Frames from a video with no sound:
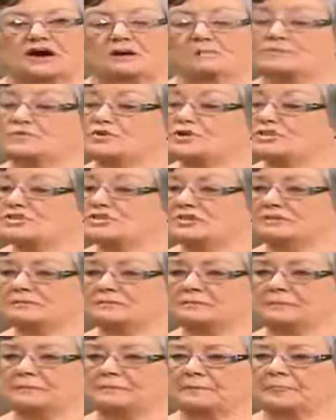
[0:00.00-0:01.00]
Breathing,
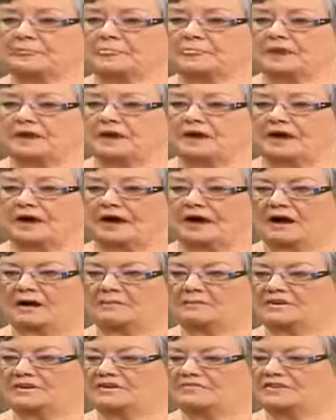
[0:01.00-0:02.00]

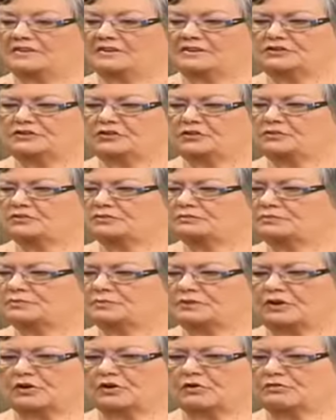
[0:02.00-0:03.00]
even in
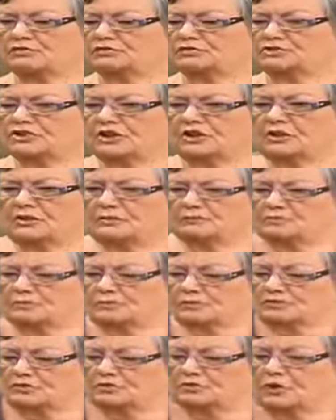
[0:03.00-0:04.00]
your chair,
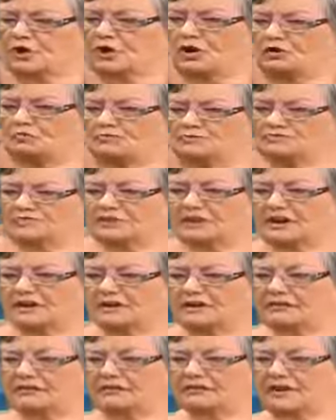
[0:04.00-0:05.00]
put your arms
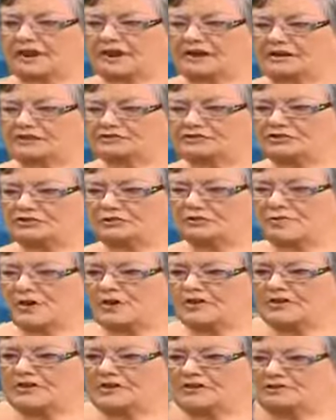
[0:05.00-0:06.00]
down and raise your
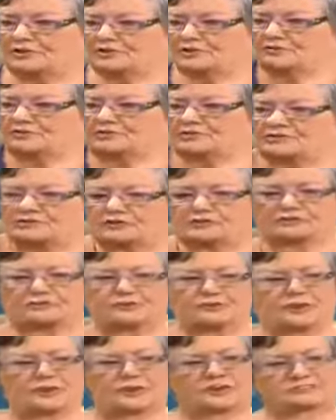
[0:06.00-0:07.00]
body and do just a
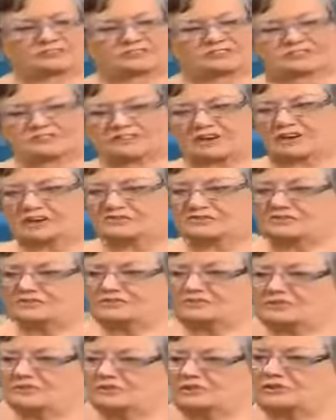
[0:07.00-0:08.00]
few
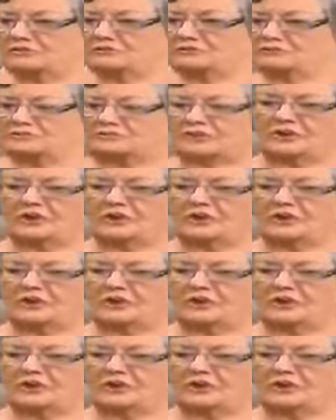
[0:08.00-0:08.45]
exercises to lift,